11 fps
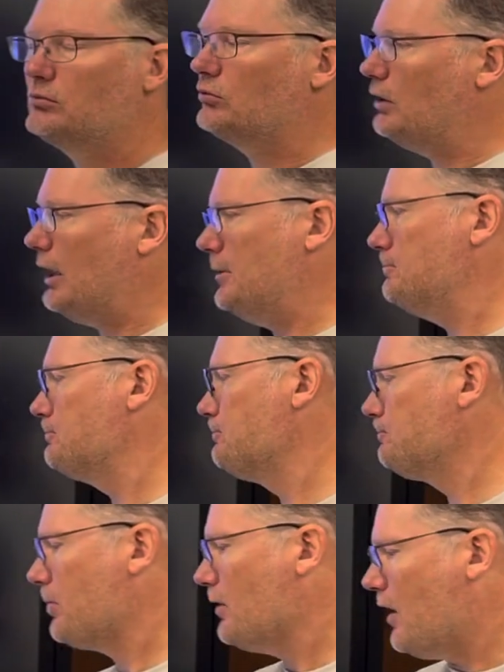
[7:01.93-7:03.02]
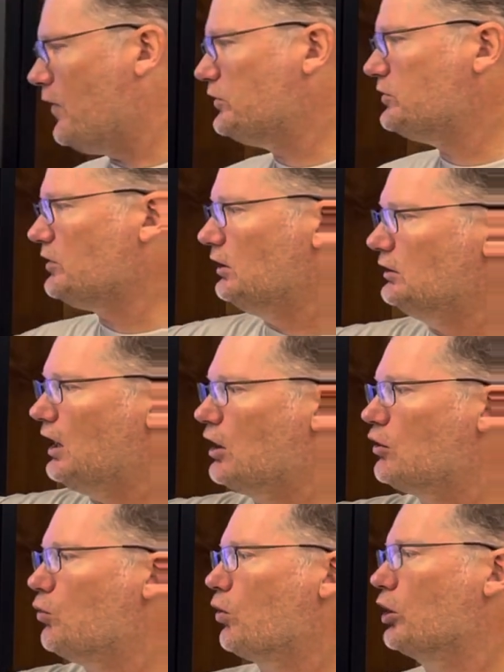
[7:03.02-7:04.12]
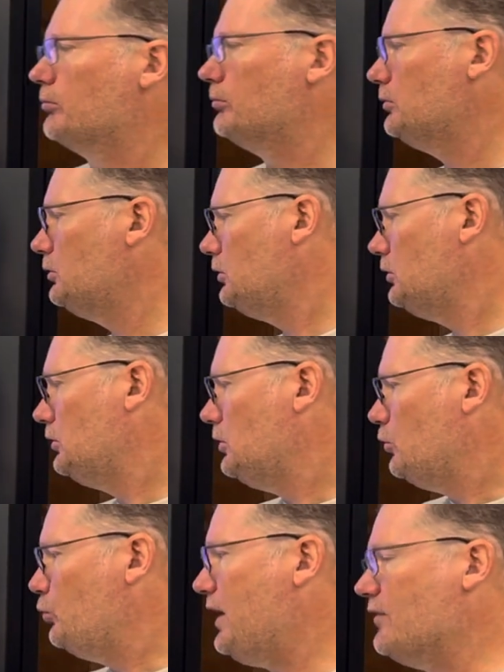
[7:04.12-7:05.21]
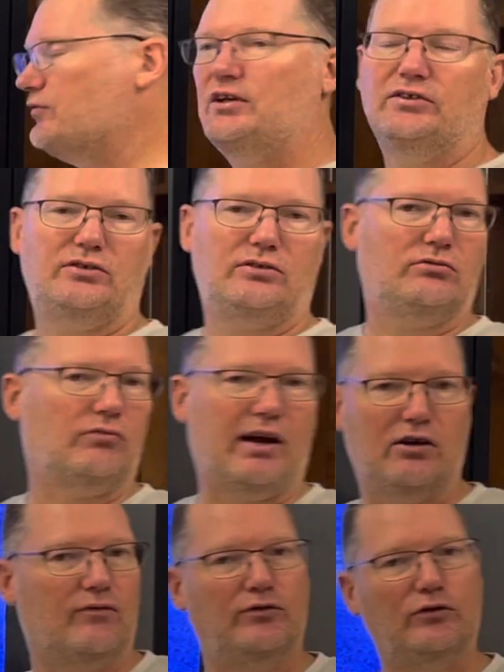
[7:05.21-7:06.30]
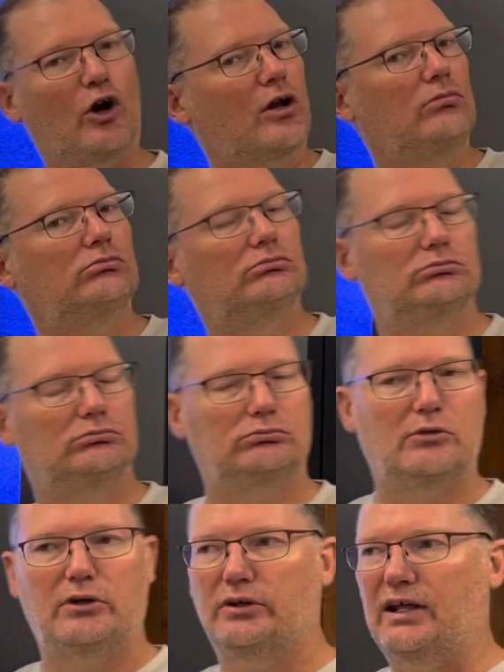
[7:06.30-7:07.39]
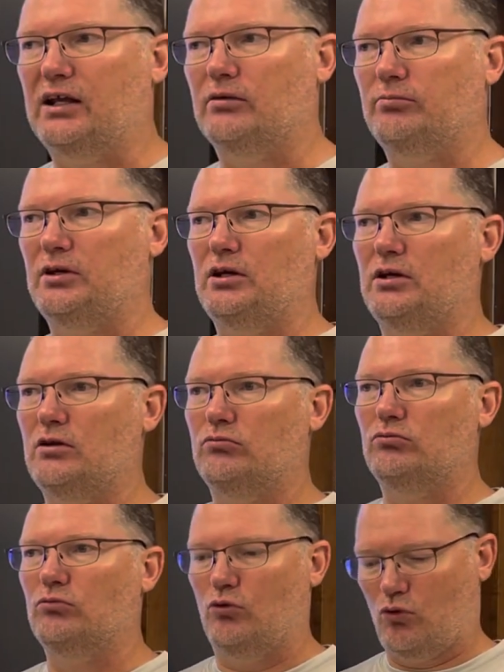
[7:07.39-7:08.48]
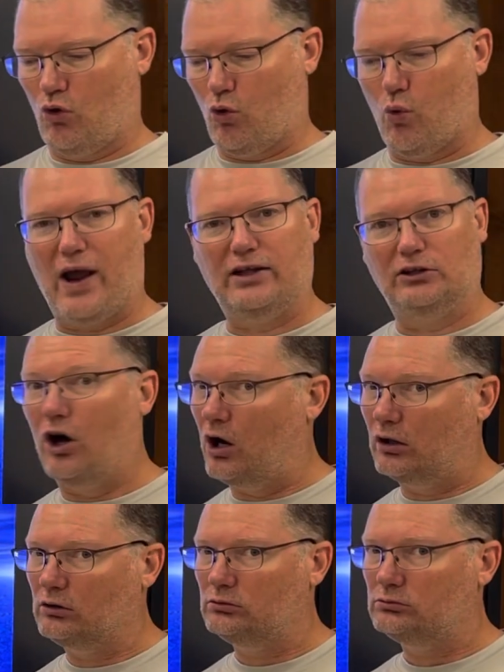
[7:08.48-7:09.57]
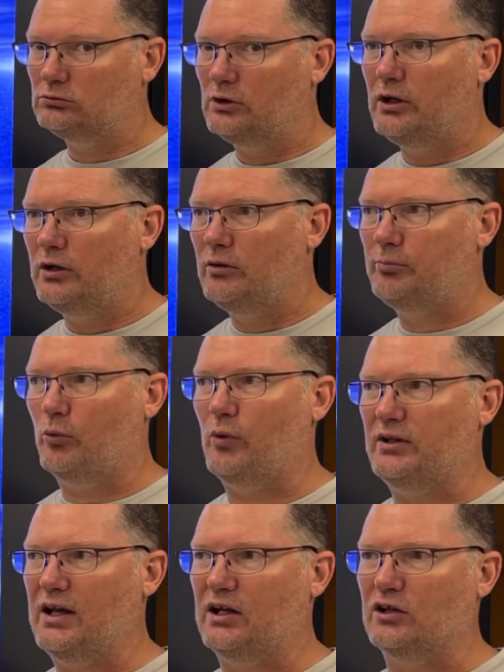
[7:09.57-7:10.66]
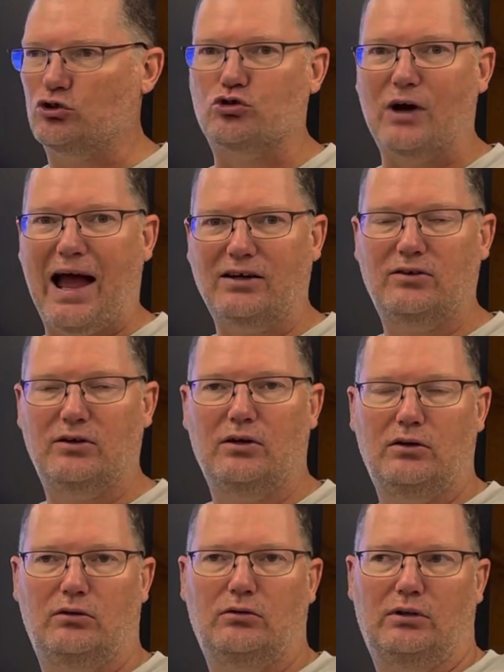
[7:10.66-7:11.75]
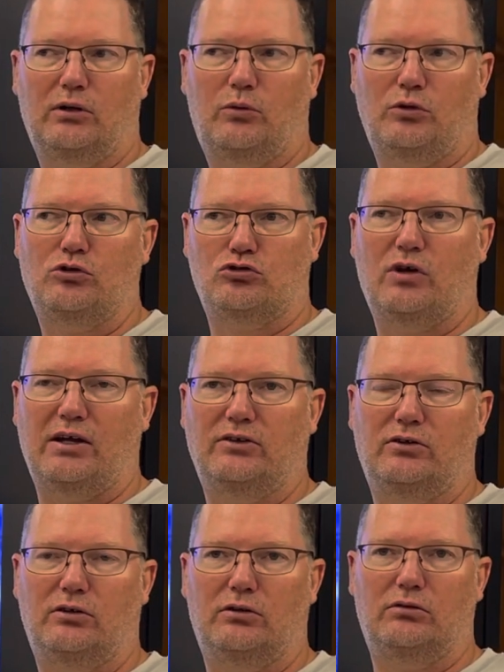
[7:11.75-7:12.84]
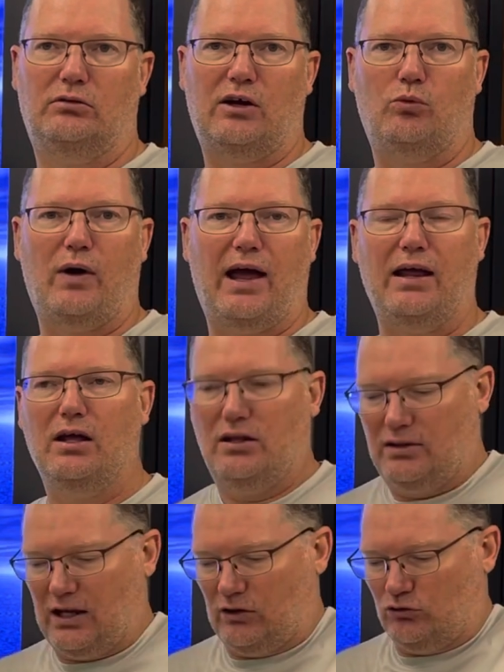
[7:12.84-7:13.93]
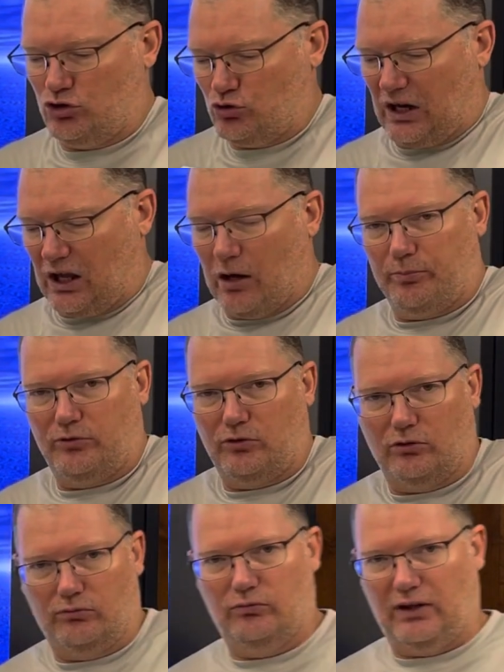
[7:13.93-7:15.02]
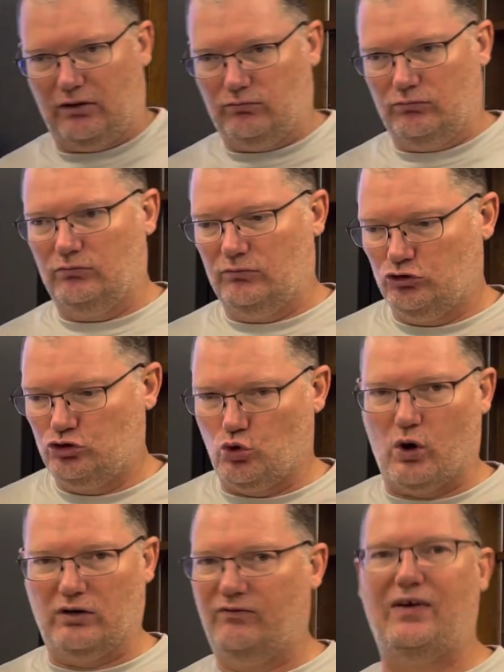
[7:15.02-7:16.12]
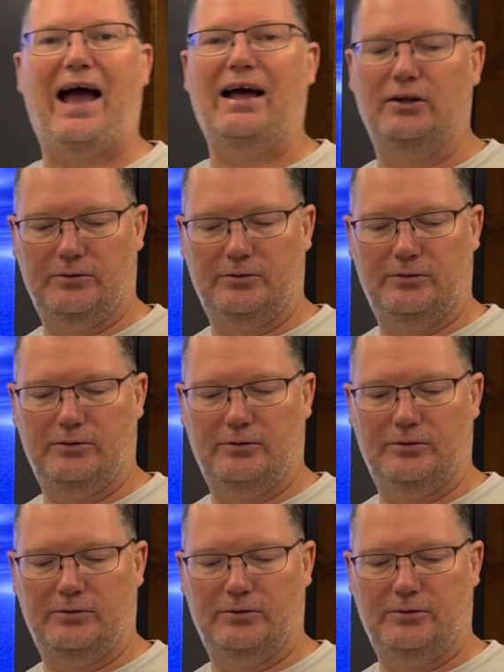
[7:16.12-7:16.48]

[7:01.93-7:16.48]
Okay? And this is a lugworm. We have these right here in Florida. They can be quite long, but when they contract, like when they're trying to get away, they can shrink up to like short and fat.